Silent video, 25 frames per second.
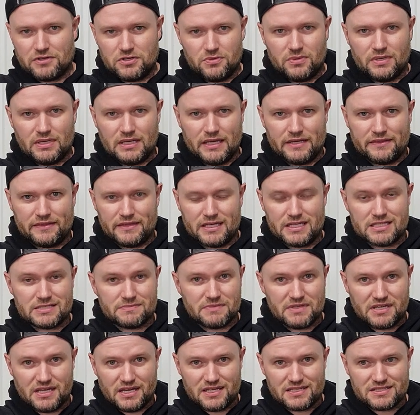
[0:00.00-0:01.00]
a unit like this?
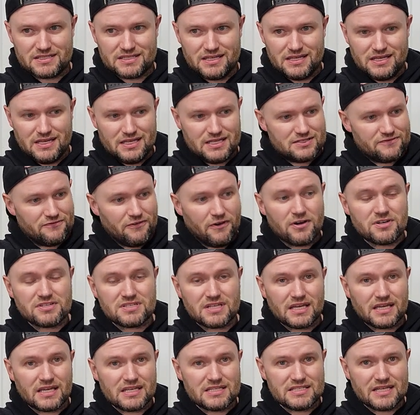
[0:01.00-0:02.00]
Because as far as
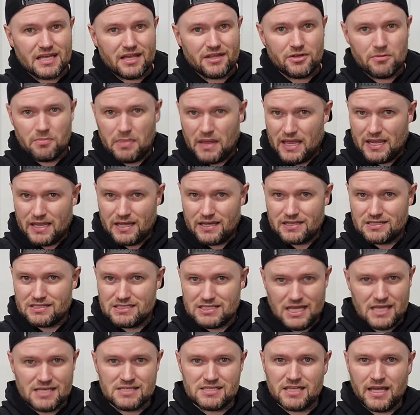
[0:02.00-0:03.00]
I can tell, you're paying
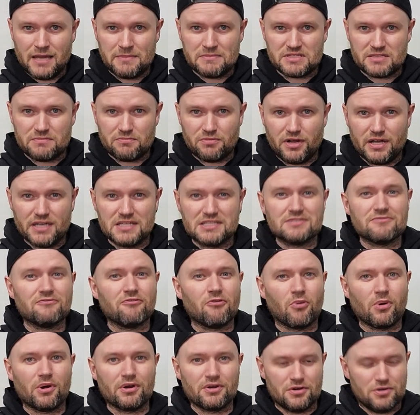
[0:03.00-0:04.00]
10 times the price
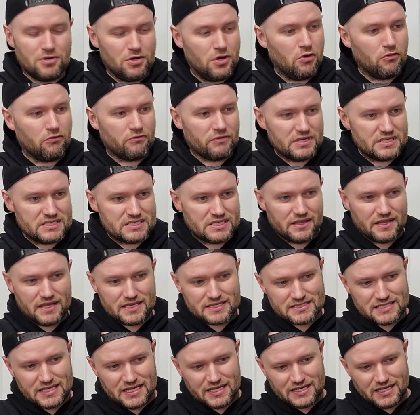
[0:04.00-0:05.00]
for no reason.
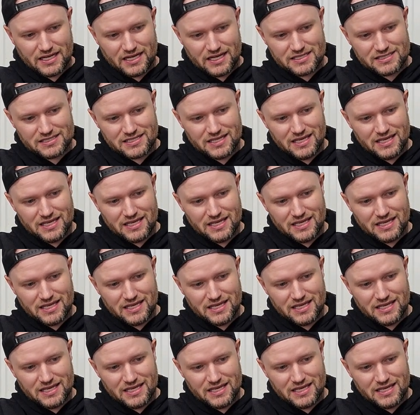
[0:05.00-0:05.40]
This thing does